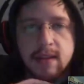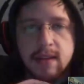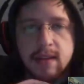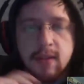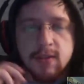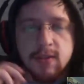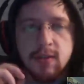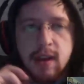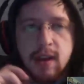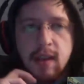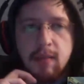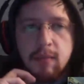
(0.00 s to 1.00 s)

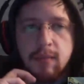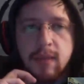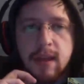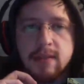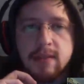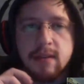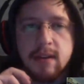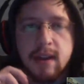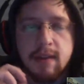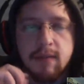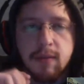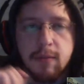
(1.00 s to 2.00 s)
stream that's going to give
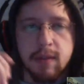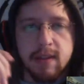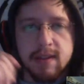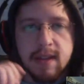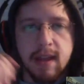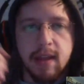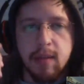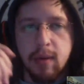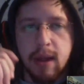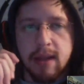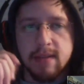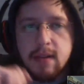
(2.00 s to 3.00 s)
the release date, the
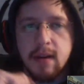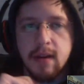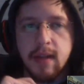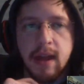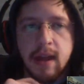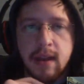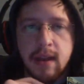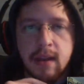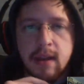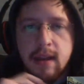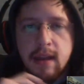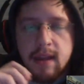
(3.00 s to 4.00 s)
price, and all that
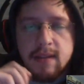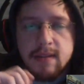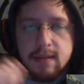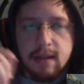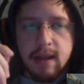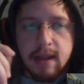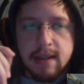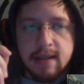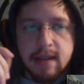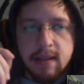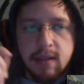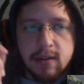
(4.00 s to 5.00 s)
is, like I said,
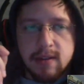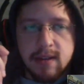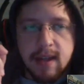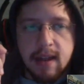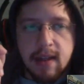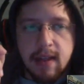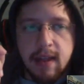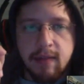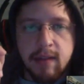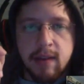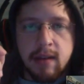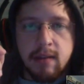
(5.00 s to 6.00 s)
Thursday at
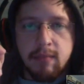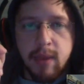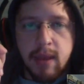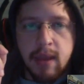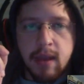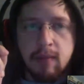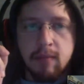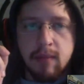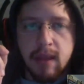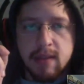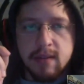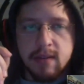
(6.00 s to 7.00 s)
11 p.m.
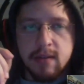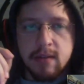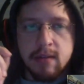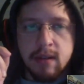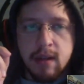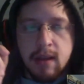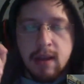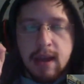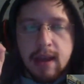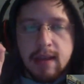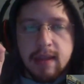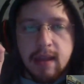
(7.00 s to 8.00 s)
Eastern.
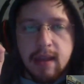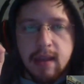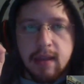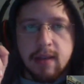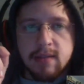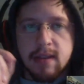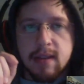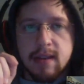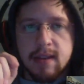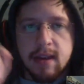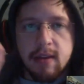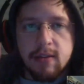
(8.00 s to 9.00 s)
And then there's a
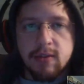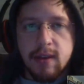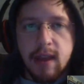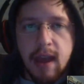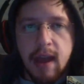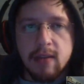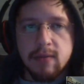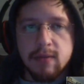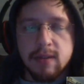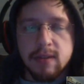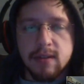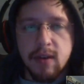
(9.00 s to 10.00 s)
Nintendo Treehouse, which
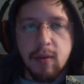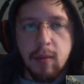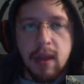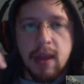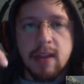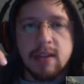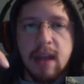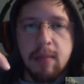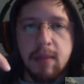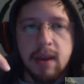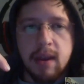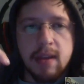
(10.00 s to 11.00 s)
is going to be in
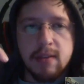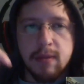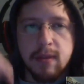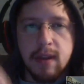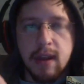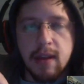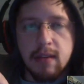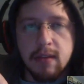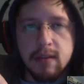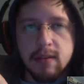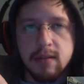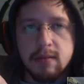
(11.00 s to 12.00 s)
Japanese with an
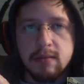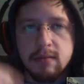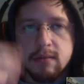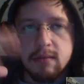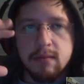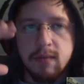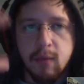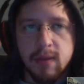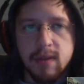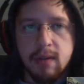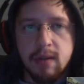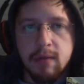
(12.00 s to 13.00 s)
English
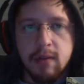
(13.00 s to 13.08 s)
voiceover.